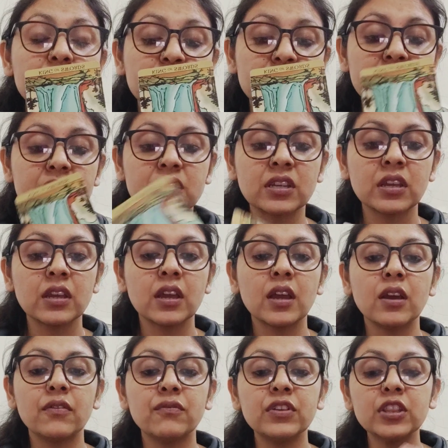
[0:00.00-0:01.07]
patience,
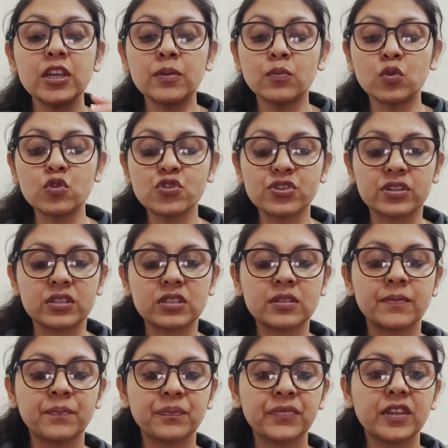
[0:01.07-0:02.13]
with
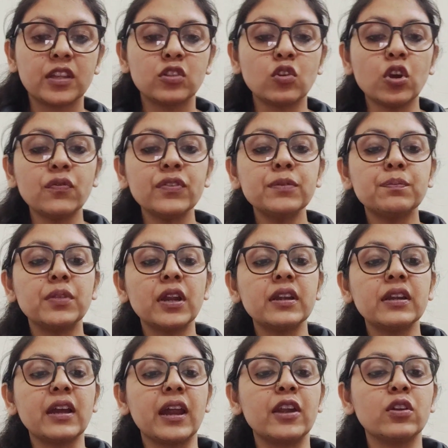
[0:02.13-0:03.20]
emotions, not with
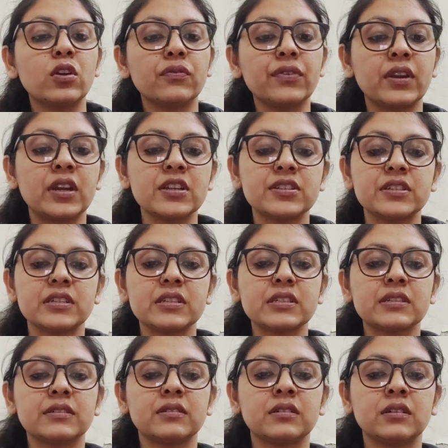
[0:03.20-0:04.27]
blunt kind of
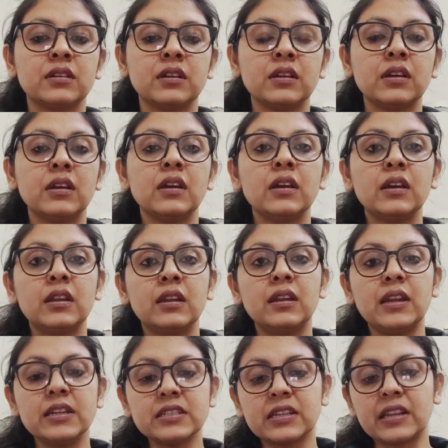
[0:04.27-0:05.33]
energies.
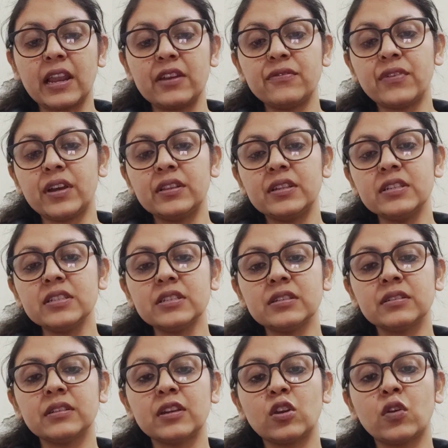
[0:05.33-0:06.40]
Let's clarify this.
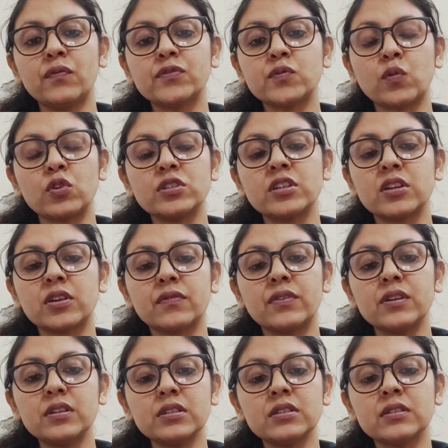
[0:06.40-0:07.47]
King of Swords in
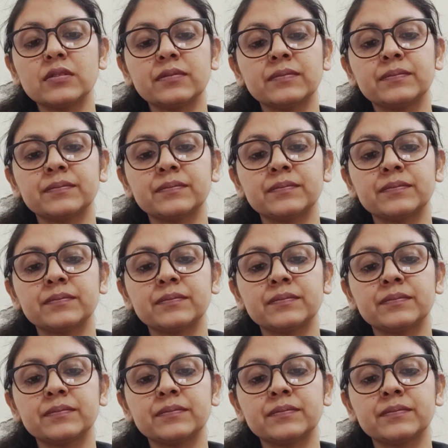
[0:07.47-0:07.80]
reverse,